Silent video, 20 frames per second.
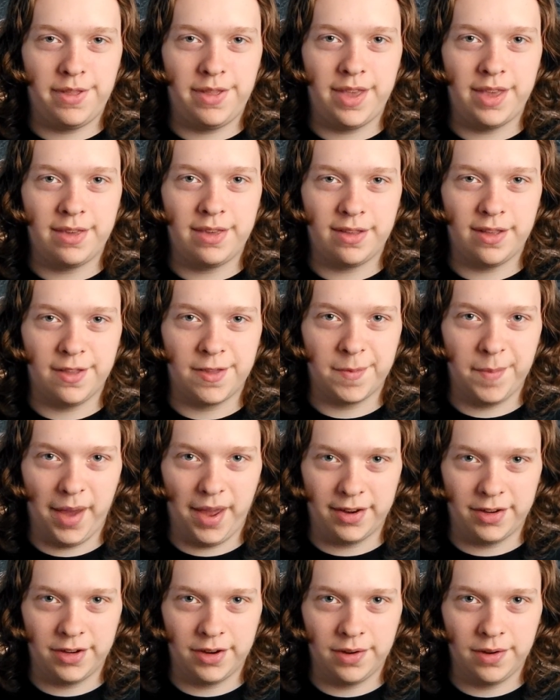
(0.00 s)
distance
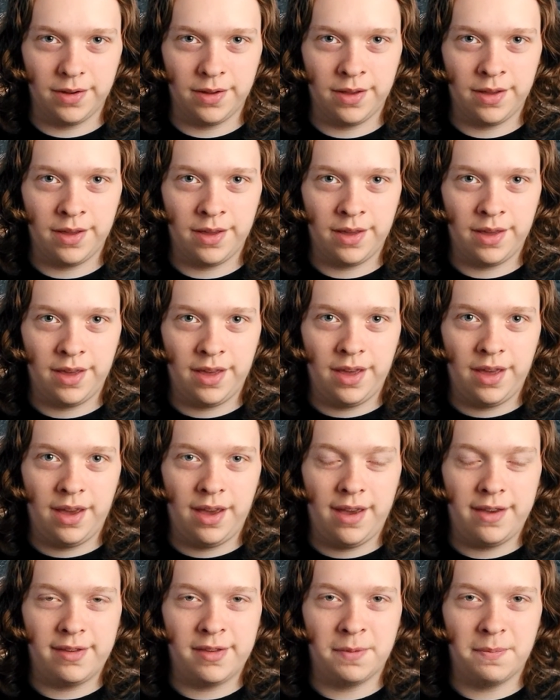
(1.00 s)
matching
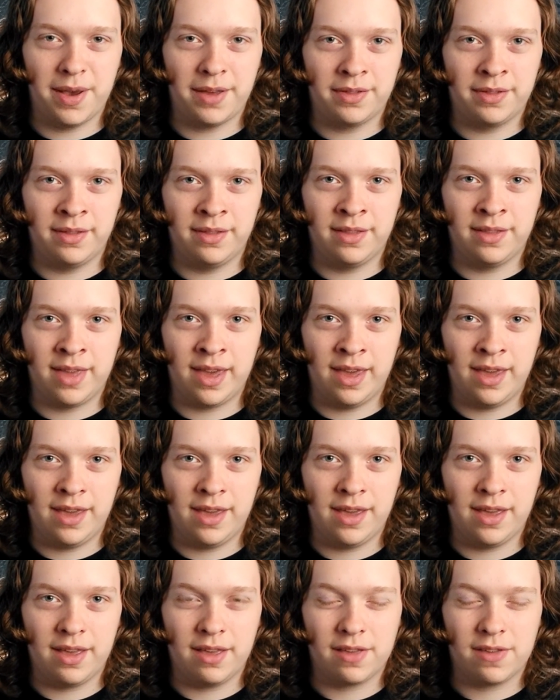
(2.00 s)
is a method to
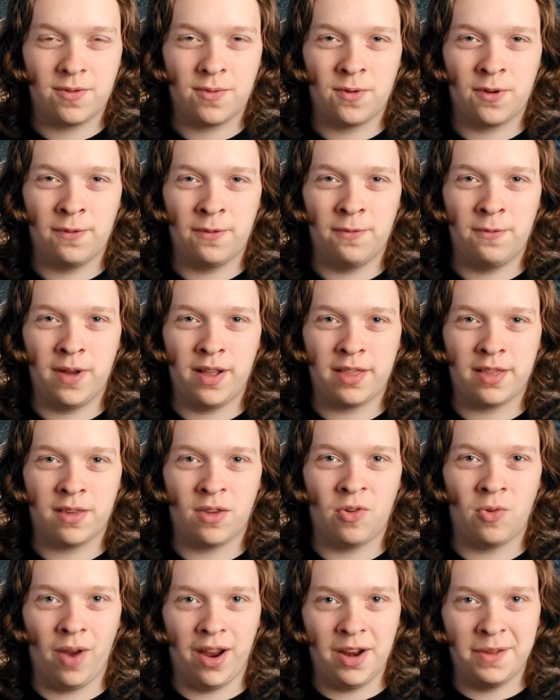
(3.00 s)
take sort of what's
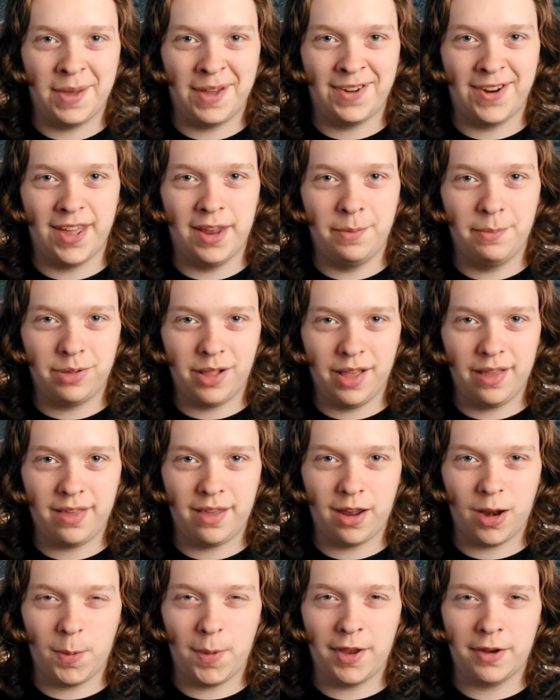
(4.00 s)
great about in-place
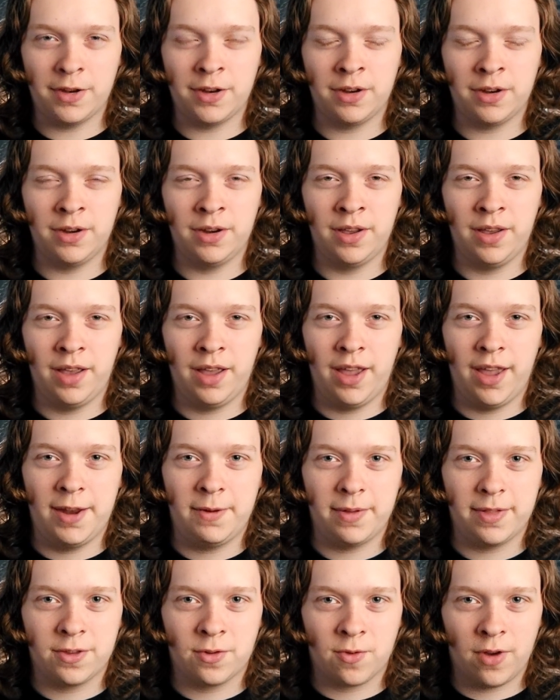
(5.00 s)
animation and
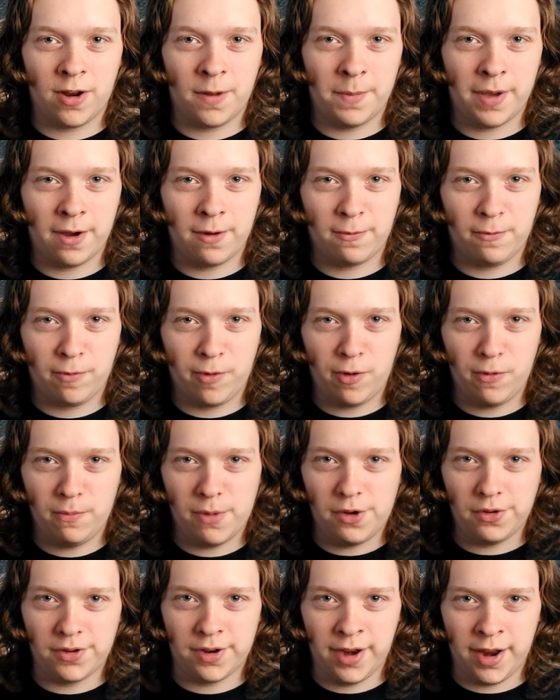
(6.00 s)
what's great about root
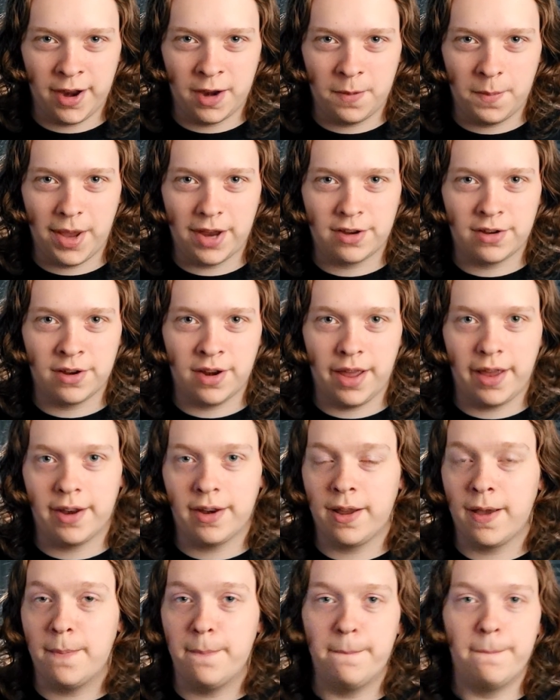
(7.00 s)
motion animation
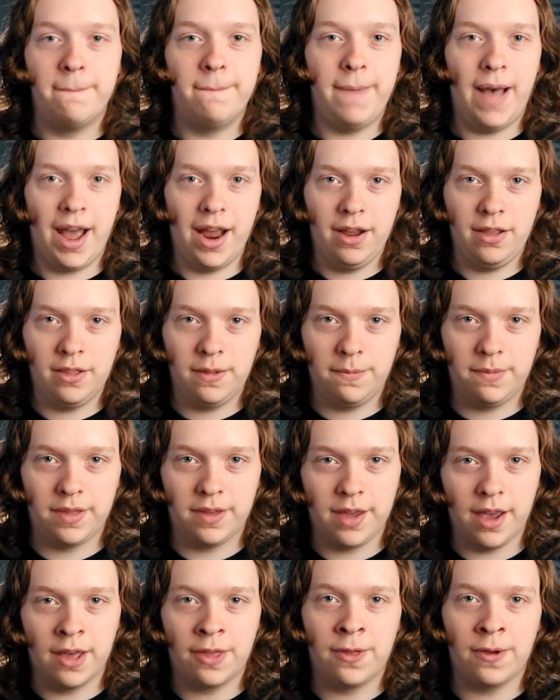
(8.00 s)
and combine them
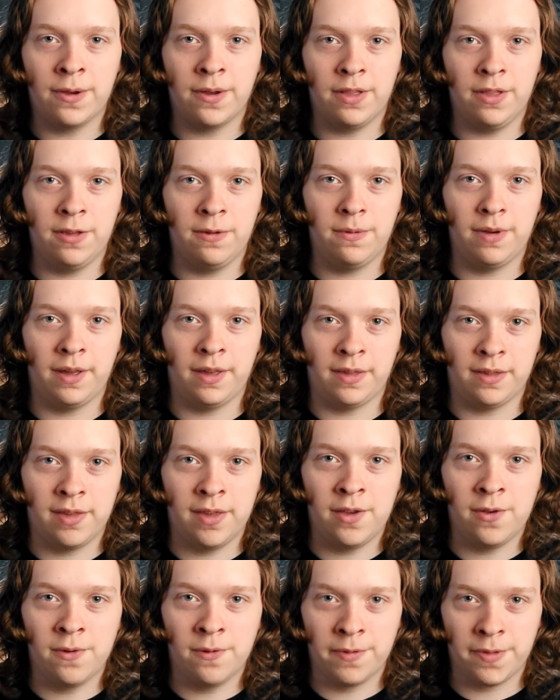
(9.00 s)
together into a
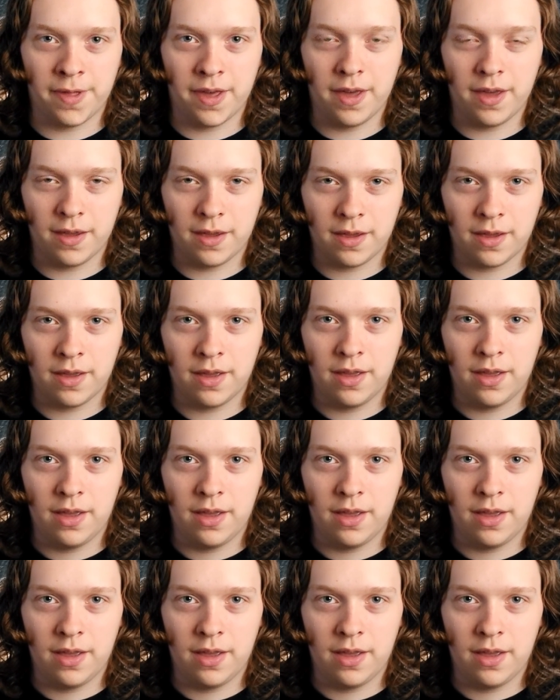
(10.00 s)
single thing.